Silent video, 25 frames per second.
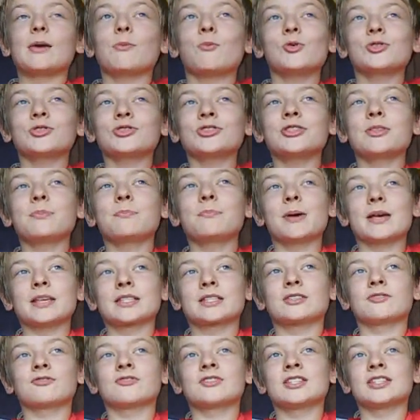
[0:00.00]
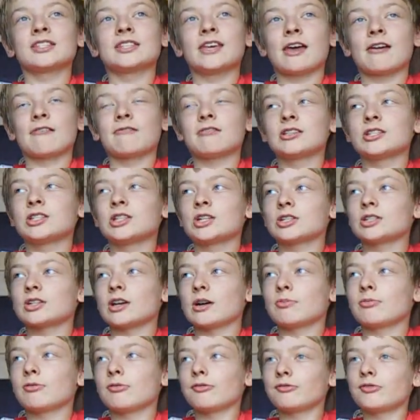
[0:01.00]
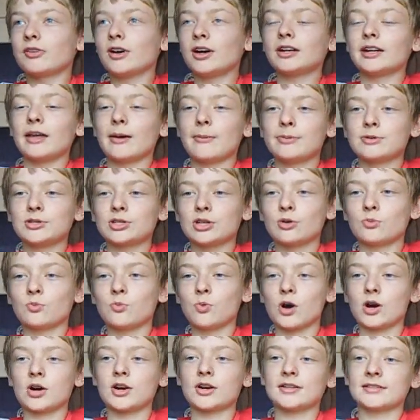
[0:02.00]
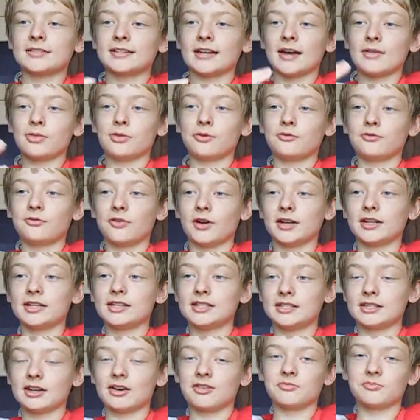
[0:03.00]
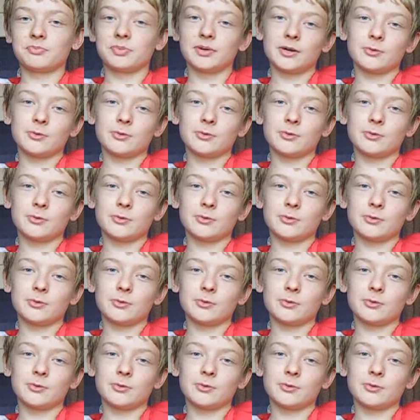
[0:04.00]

It wasn't the best of the series because I preferred episode one because it had the funny stuff,